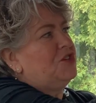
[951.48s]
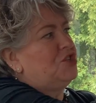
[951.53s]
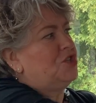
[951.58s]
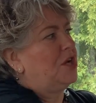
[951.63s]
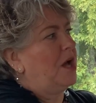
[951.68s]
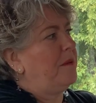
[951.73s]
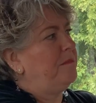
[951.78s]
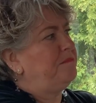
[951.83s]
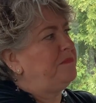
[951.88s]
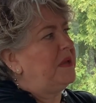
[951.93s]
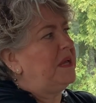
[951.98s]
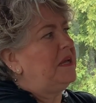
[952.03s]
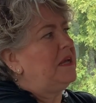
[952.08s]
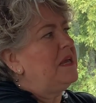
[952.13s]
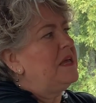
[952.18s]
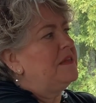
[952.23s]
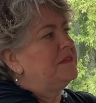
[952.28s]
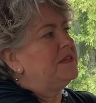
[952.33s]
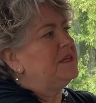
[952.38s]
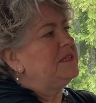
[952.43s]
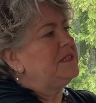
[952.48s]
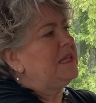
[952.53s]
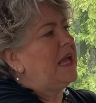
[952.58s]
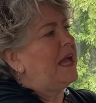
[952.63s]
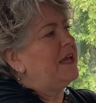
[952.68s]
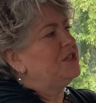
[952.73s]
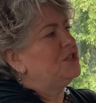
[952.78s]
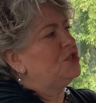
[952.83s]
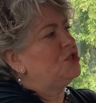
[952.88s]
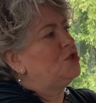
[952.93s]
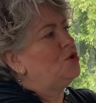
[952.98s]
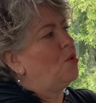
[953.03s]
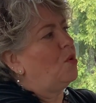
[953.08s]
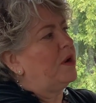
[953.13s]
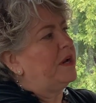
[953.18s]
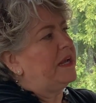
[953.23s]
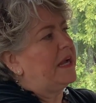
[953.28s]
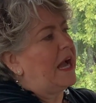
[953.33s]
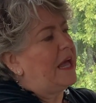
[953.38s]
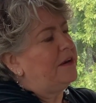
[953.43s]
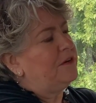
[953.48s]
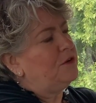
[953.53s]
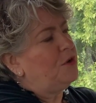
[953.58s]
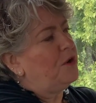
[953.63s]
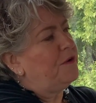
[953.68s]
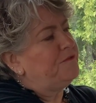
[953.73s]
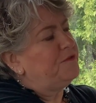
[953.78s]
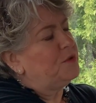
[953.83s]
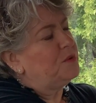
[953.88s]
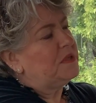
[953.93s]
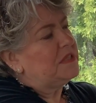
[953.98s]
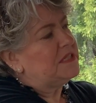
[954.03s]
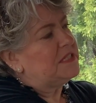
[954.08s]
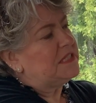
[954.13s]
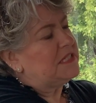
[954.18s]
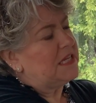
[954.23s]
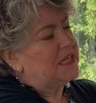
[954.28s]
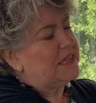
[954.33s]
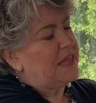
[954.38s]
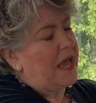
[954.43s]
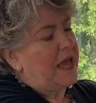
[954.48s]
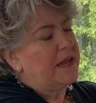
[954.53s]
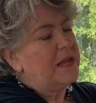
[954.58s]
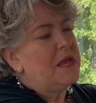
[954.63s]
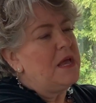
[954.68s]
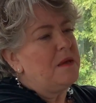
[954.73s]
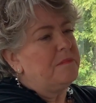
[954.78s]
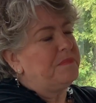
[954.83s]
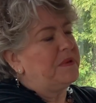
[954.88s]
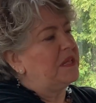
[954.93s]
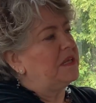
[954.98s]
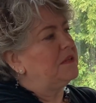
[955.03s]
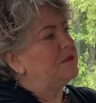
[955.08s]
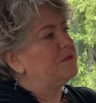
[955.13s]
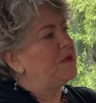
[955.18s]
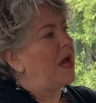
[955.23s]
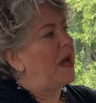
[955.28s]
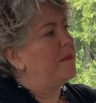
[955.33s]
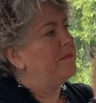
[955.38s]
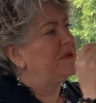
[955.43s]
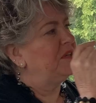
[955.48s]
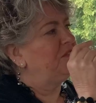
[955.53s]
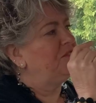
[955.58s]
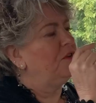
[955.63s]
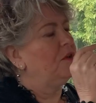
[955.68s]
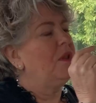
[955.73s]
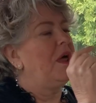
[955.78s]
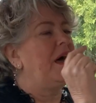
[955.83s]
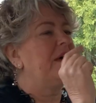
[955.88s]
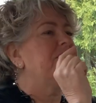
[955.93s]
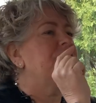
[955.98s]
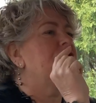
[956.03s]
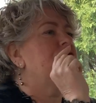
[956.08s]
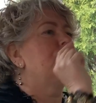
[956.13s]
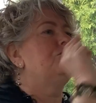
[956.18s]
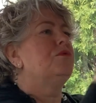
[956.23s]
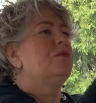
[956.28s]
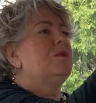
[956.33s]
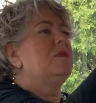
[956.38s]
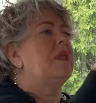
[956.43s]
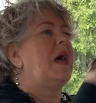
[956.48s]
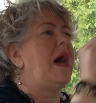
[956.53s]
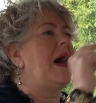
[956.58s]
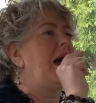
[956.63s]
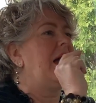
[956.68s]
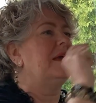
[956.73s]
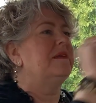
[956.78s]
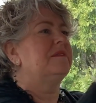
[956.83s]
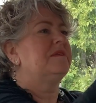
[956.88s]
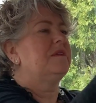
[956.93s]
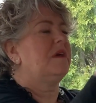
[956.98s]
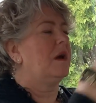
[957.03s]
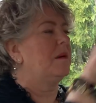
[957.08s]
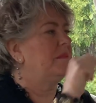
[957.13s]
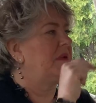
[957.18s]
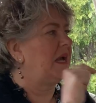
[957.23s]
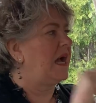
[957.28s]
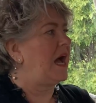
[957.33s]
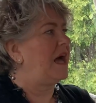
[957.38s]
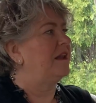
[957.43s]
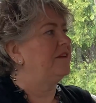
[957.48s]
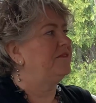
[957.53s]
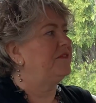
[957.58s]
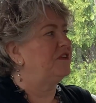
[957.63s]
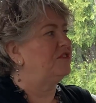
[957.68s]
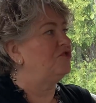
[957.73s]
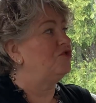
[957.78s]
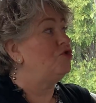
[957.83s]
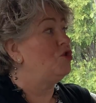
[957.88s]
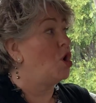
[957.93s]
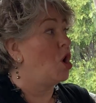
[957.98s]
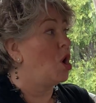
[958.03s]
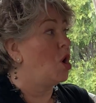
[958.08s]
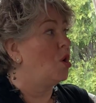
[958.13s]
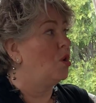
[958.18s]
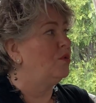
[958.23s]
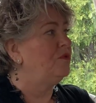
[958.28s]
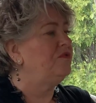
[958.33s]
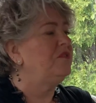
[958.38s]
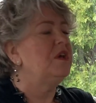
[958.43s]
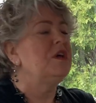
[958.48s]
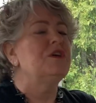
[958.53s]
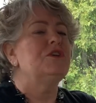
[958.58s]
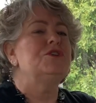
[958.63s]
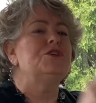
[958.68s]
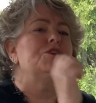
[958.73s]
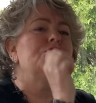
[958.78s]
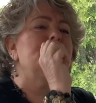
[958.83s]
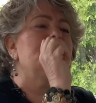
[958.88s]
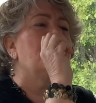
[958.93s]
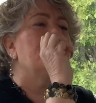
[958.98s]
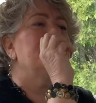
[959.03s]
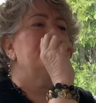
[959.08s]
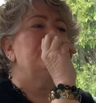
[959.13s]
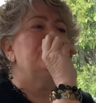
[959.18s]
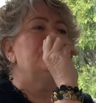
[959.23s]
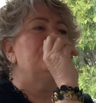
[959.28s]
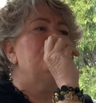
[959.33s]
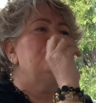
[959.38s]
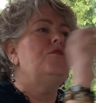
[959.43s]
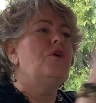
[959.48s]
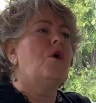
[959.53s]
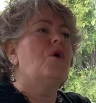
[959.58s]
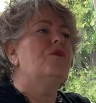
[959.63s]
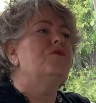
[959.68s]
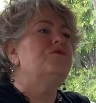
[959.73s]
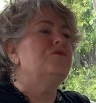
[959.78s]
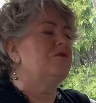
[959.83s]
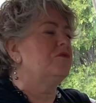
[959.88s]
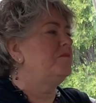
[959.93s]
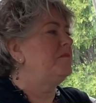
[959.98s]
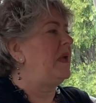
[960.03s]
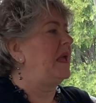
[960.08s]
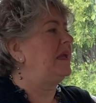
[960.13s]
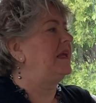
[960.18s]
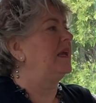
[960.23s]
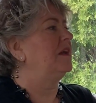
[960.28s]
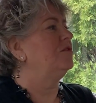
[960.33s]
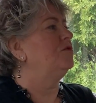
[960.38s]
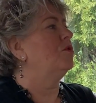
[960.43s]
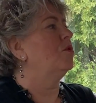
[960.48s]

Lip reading: jumping. This guy's snorting. I don't know if you can see that, but Mr. Lawson drew lines coming out of his nose to show that his nose was making